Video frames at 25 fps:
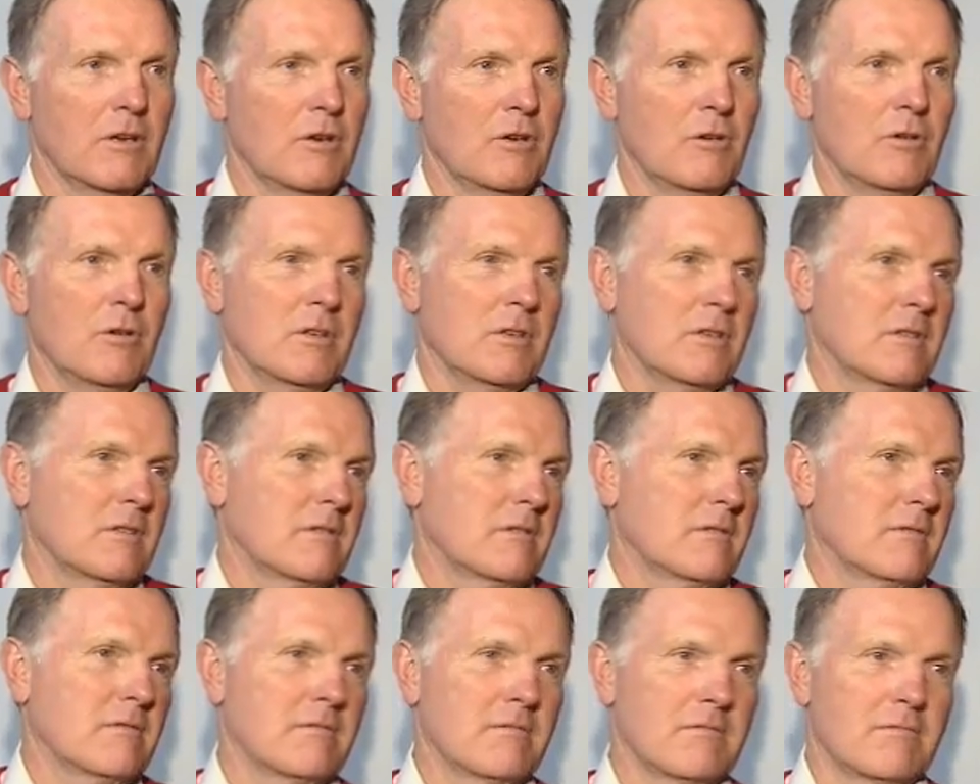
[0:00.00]
who
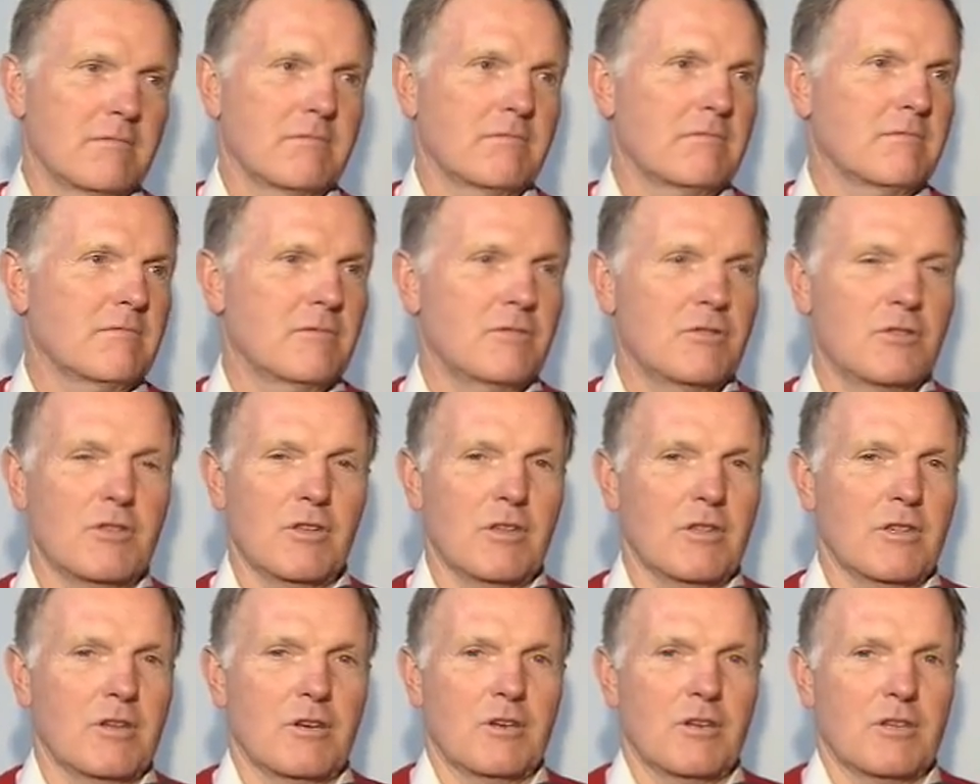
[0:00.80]
is,
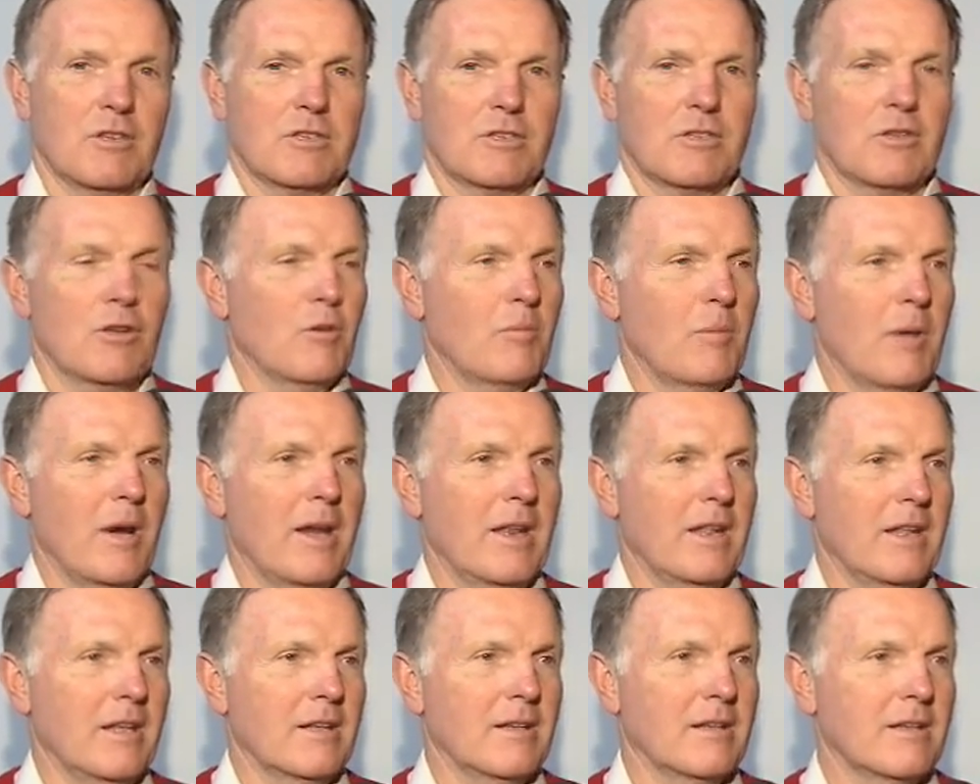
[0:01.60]
they're just
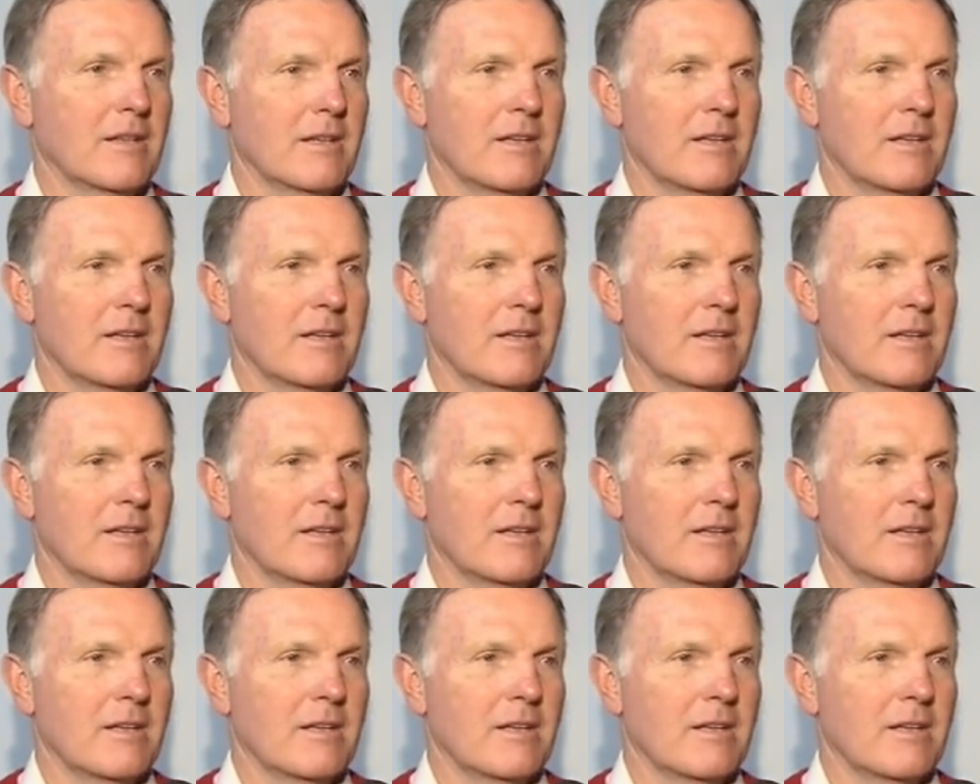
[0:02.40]
nobody.